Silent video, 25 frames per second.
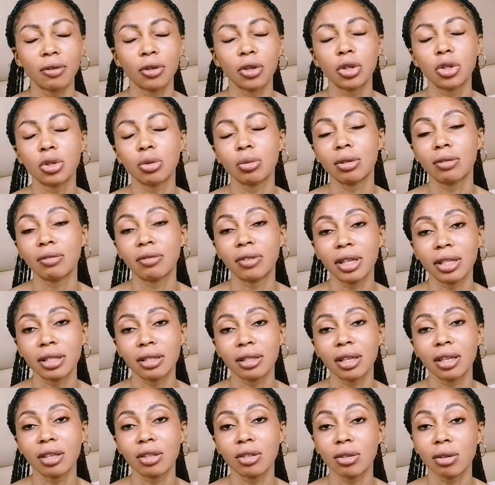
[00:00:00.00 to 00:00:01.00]
for you to
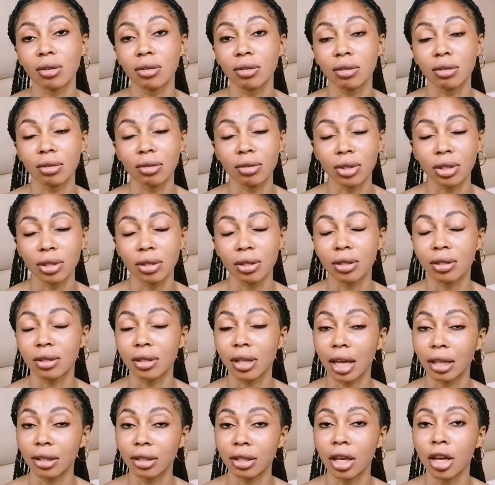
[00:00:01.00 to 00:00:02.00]
invest in sunscreens is
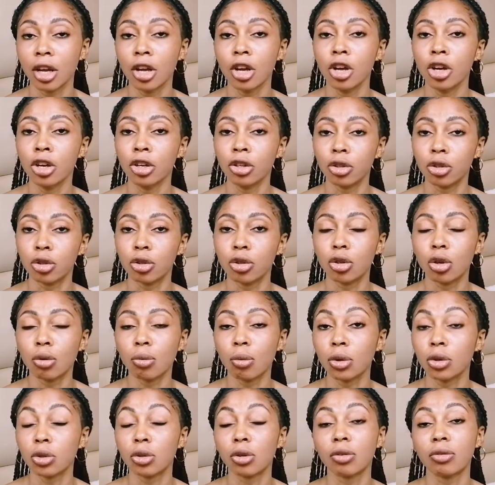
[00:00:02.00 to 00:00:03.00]
that you do not
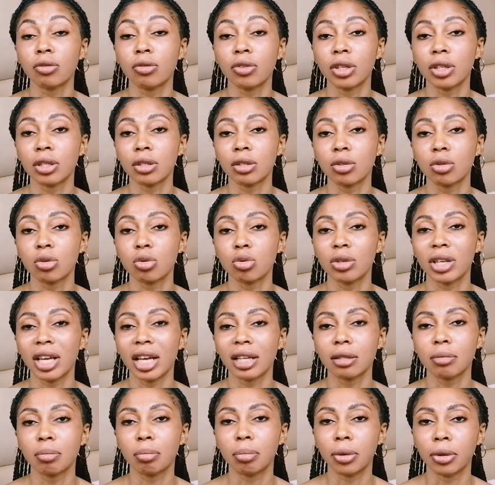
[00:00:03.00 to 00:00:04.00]
want your face to
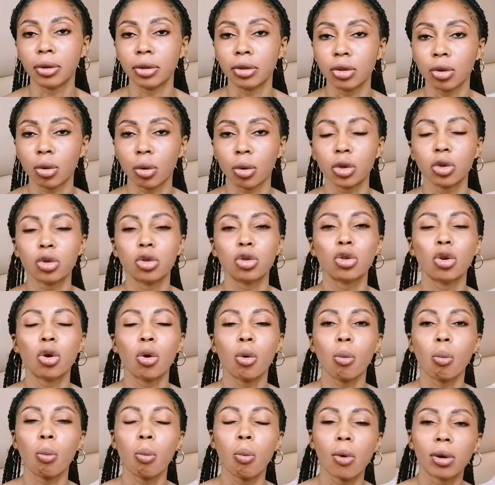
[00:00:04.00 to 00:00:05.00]
get burnt, or you do
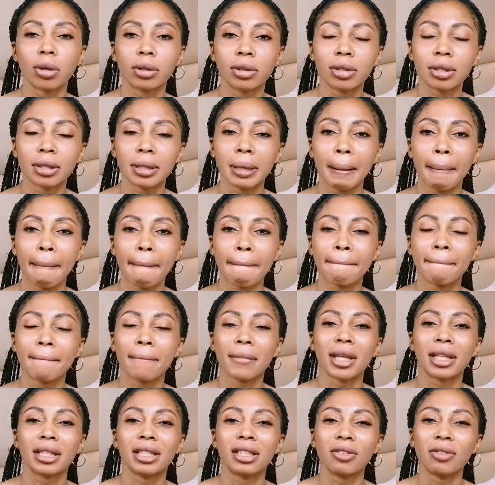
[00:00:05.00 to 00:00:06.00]
not want
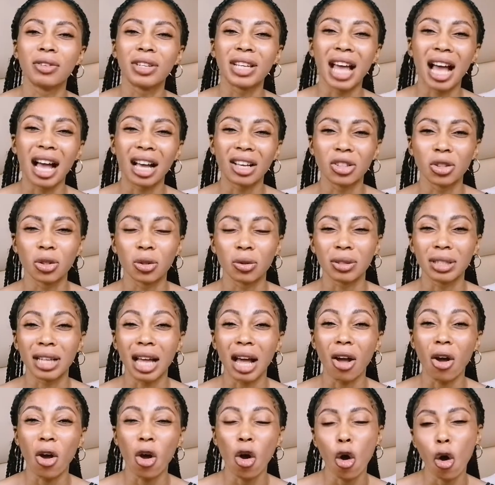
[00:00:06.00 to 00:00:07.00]
the reaction
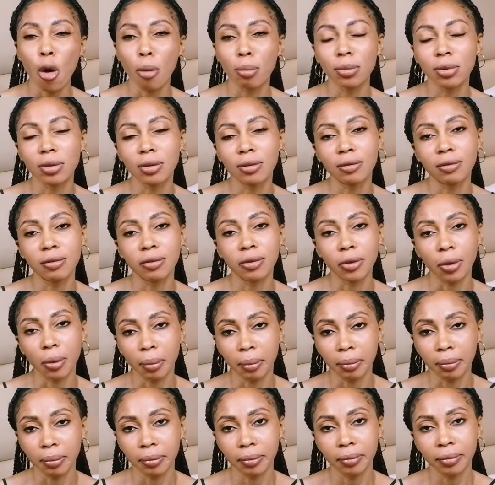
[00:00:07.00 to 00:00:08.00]
that comes
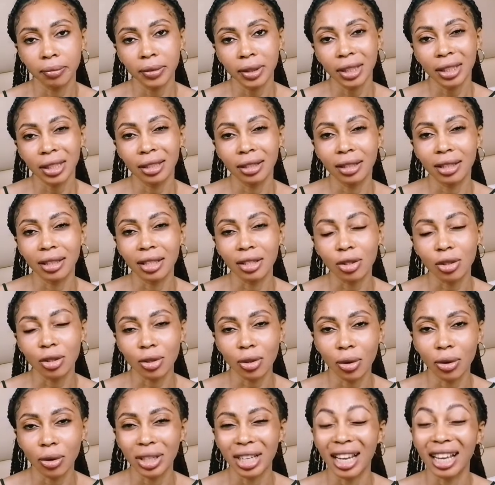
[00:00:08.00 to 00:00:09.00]
from the
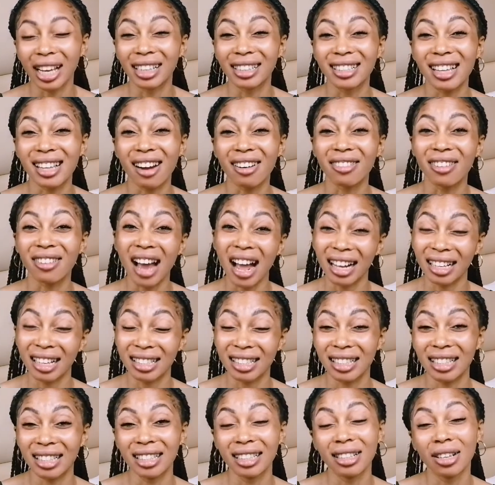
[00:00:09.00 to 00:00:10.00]
sun
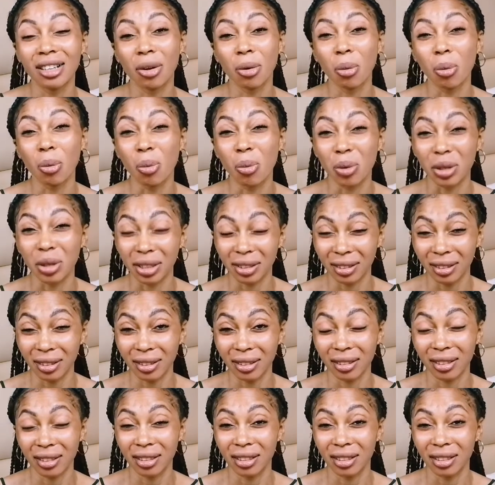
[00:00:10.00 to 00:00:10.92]
interacting with